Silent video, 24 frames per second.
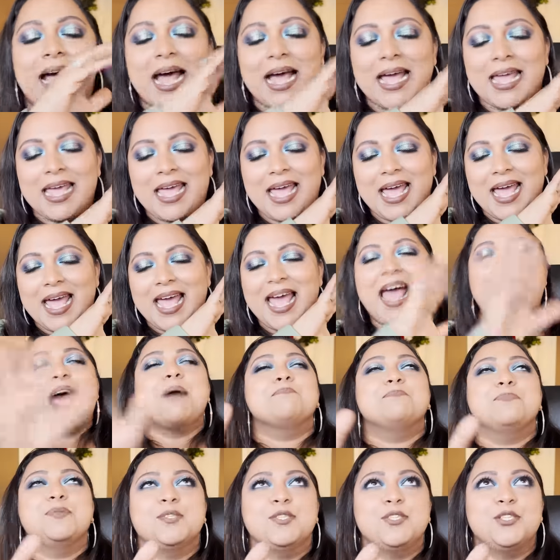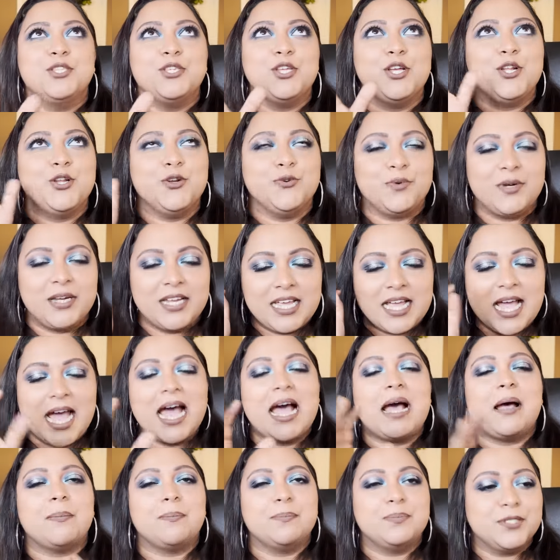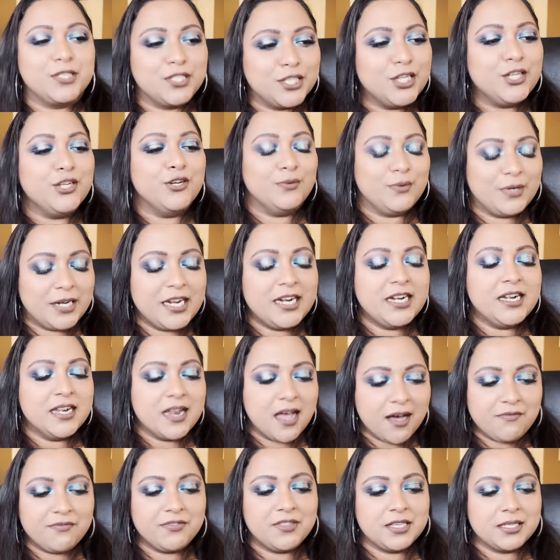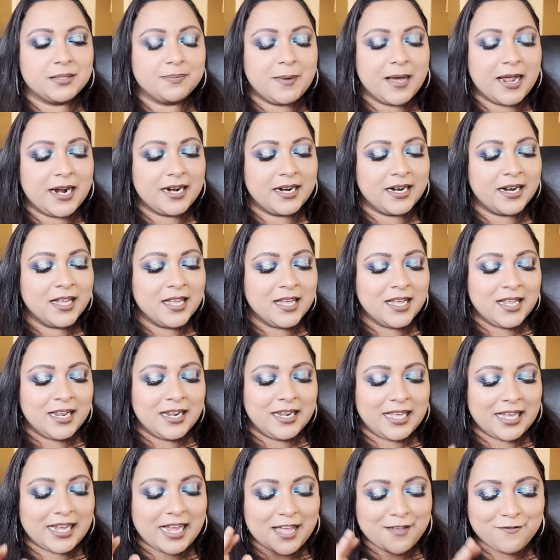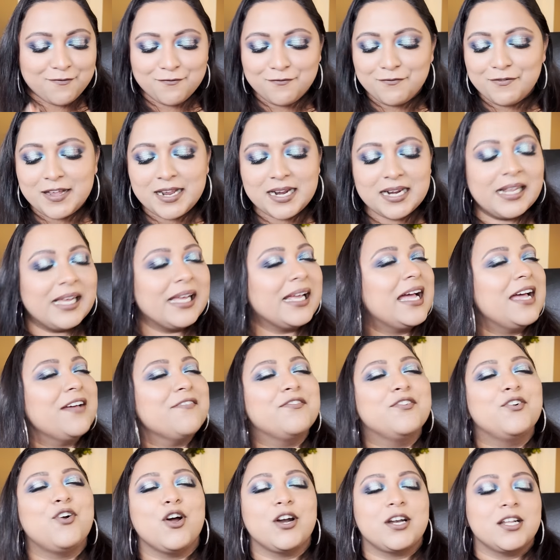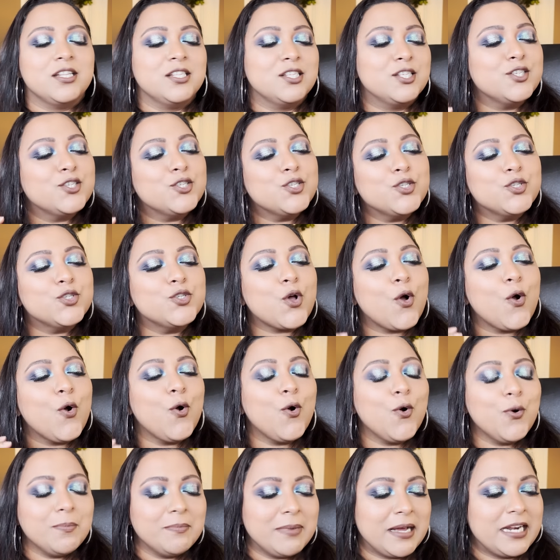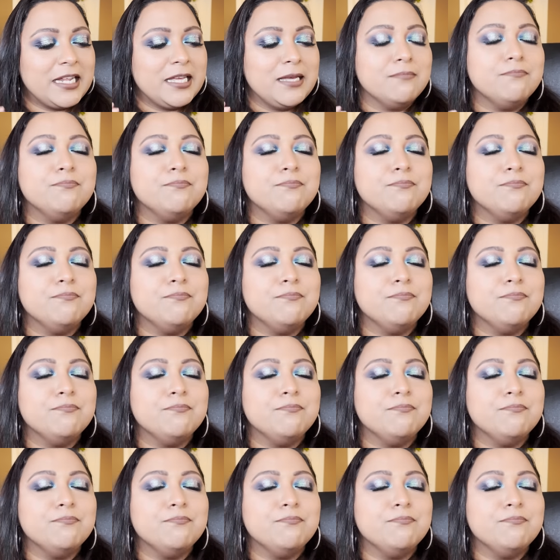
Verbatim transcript: I absolutely love this palette. Like I feel like I've gotten so many